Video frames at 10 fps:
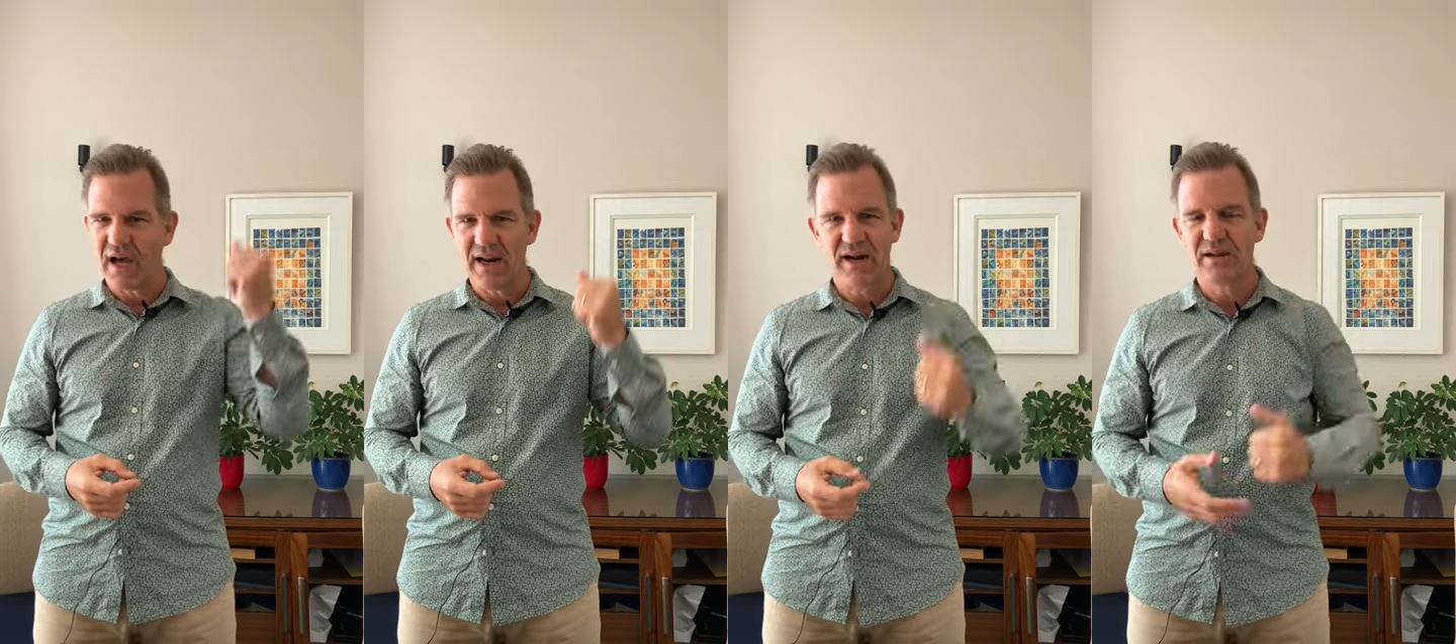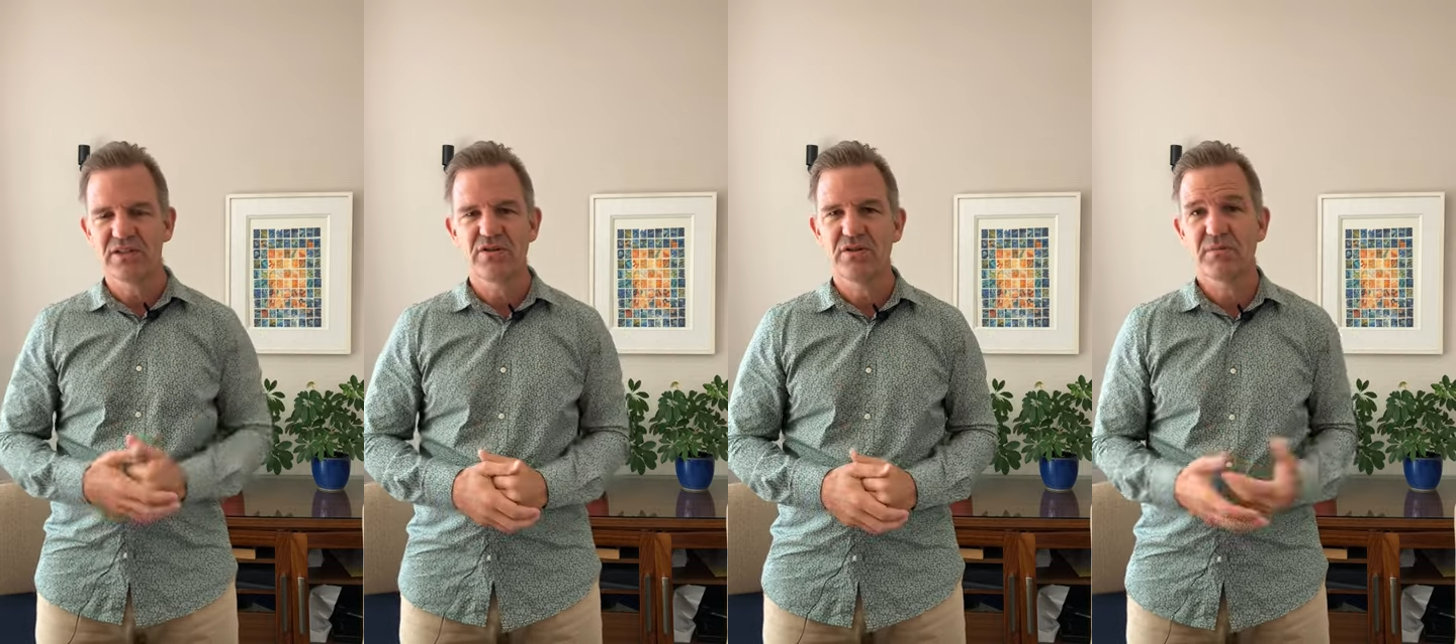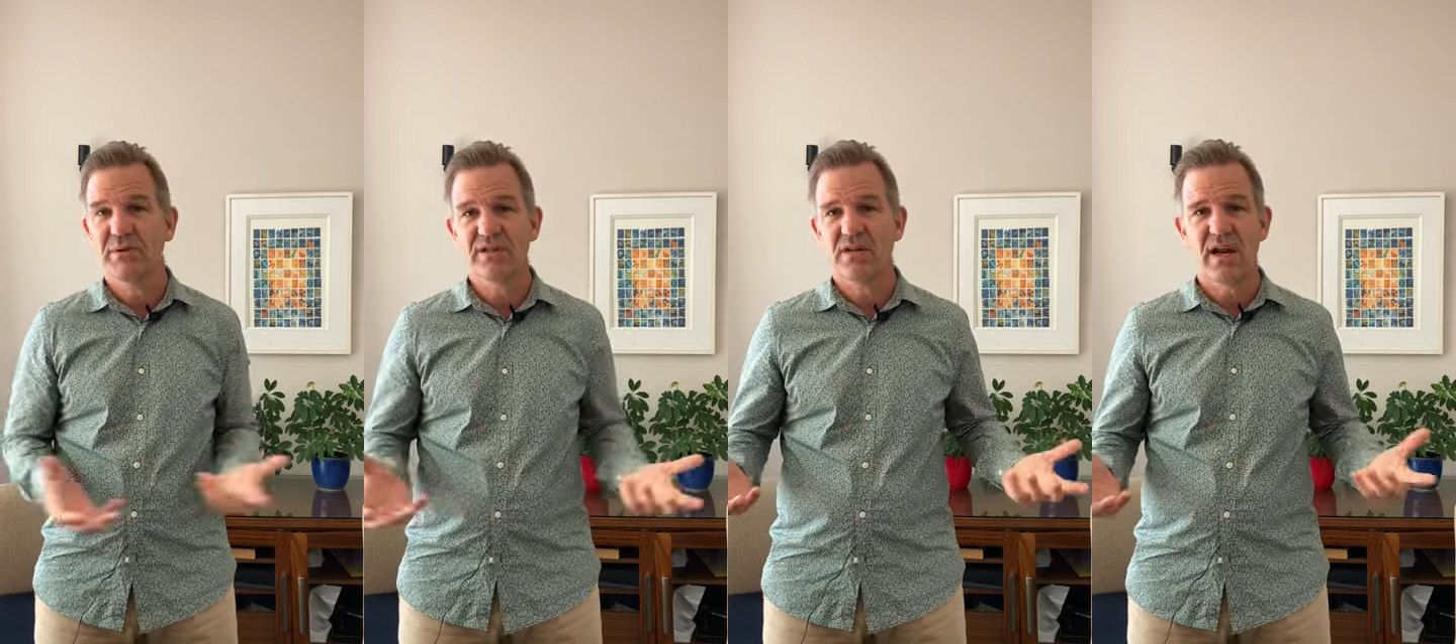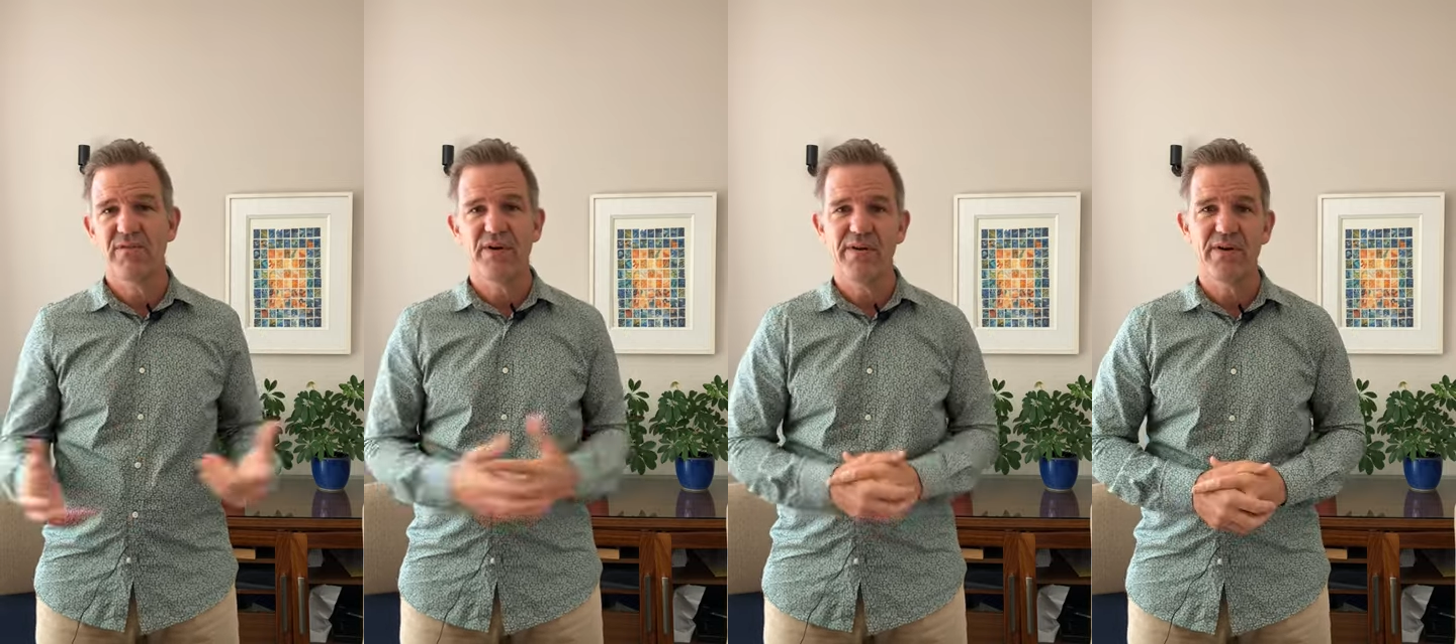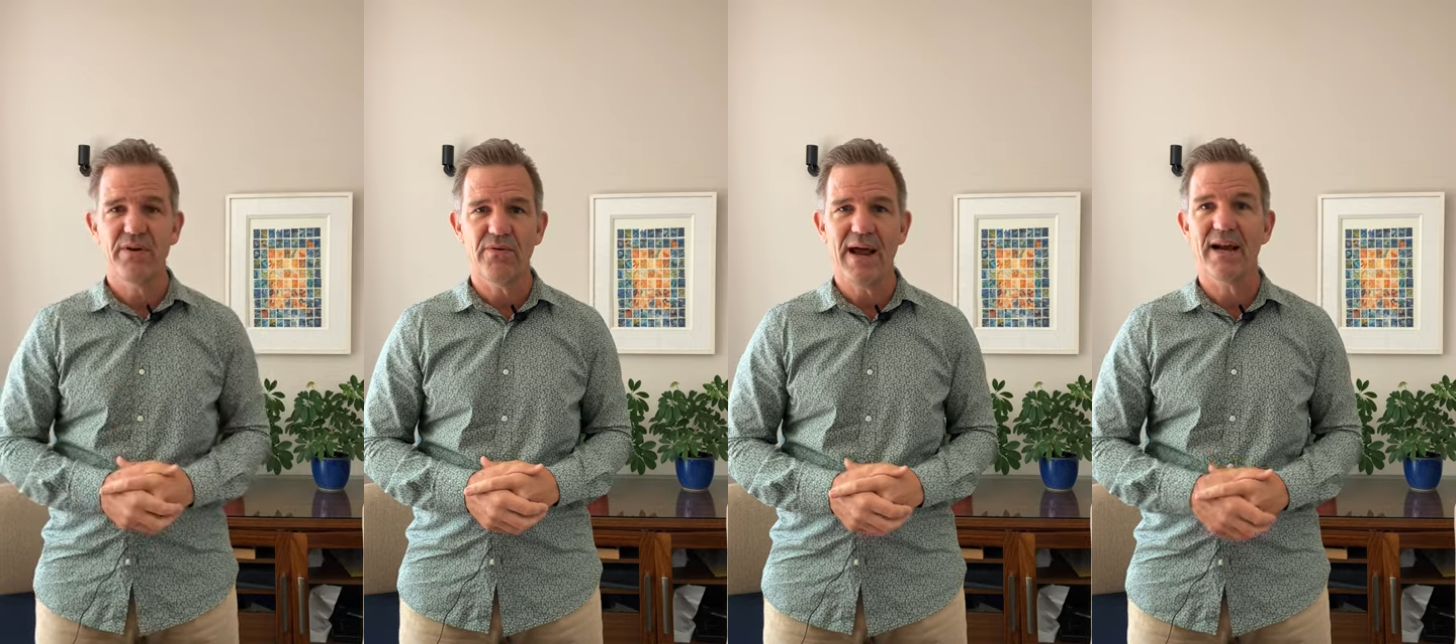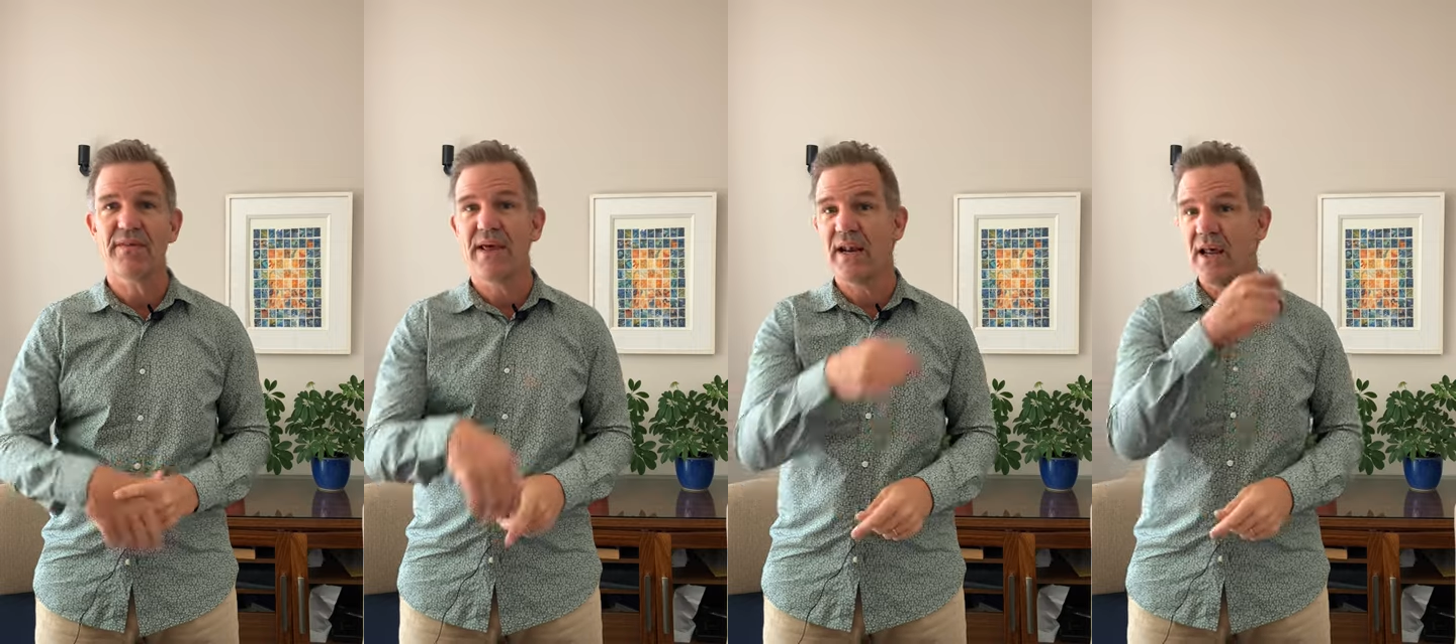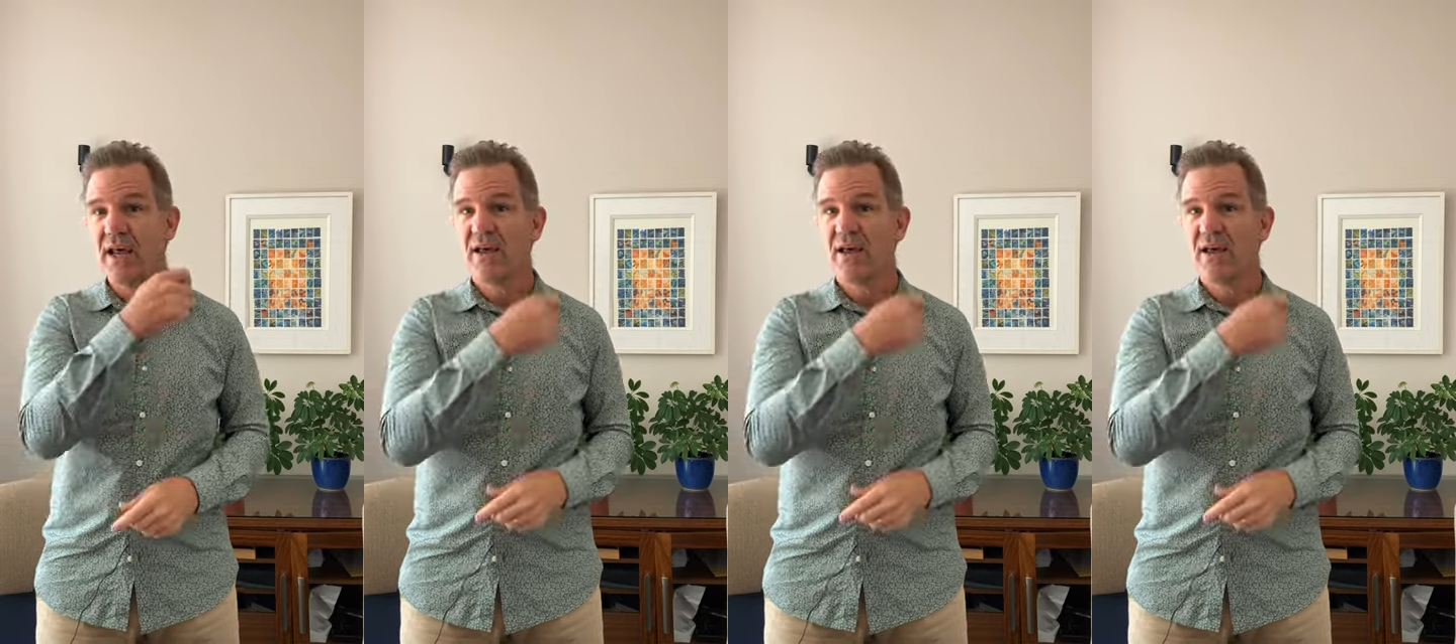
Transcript: I'd like to, you to please donate 500 Rand and then